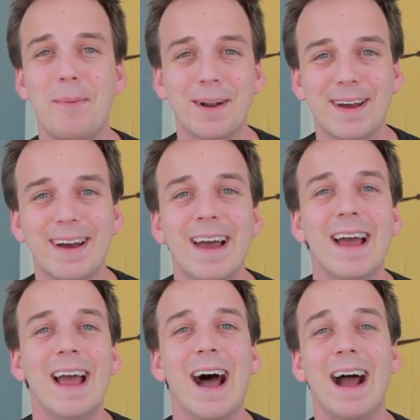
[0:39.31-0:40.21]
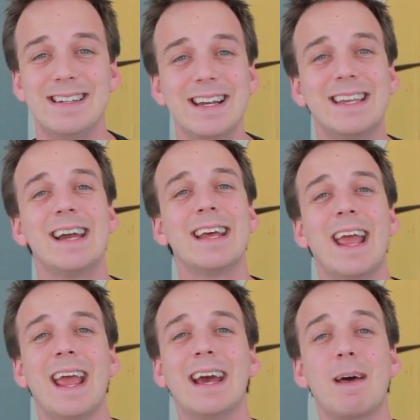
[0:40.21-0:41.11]
but uh, I did get
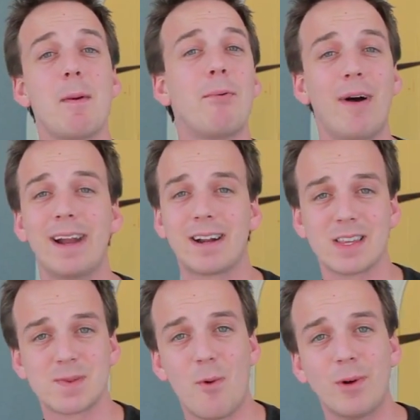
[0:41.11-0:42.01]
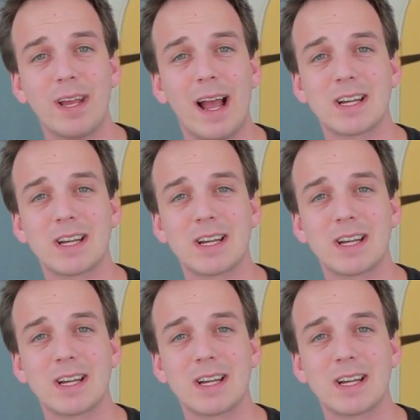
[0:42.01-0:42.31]
it and I've been playing on it this morning.